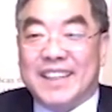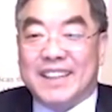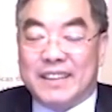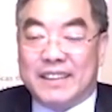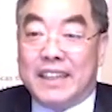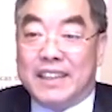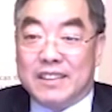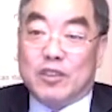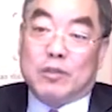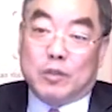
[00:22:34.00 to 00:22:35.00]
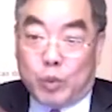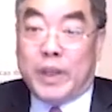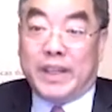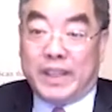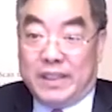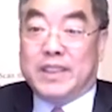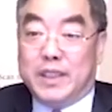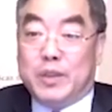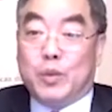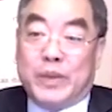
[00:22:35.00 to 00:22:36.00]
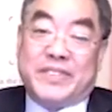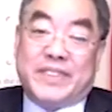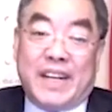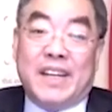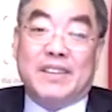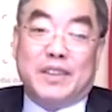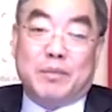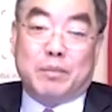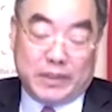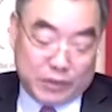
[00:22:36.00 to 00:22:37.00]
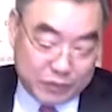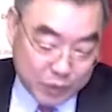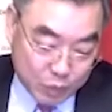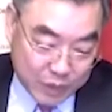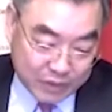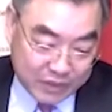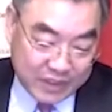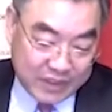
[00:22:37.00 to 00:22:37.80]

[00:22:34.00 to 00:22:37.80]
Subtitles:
than we did with the other parts of the world.